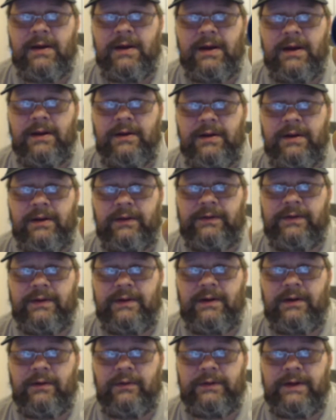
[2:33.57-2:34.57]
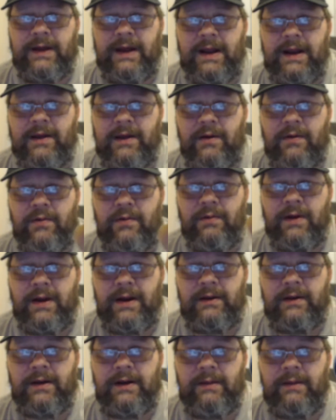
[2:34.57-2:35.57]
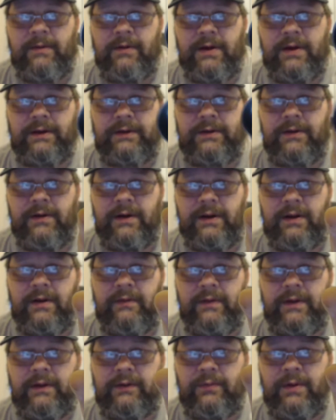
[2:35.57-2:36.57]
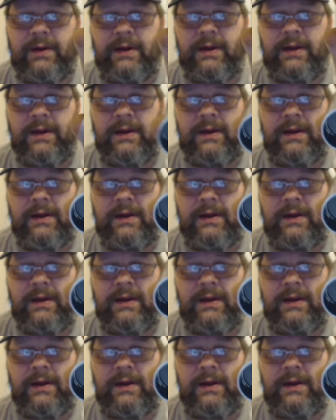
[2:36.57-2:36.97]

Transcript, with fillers: And you can see the little tiny hole right in there. Let me go ahead and turn it over this way.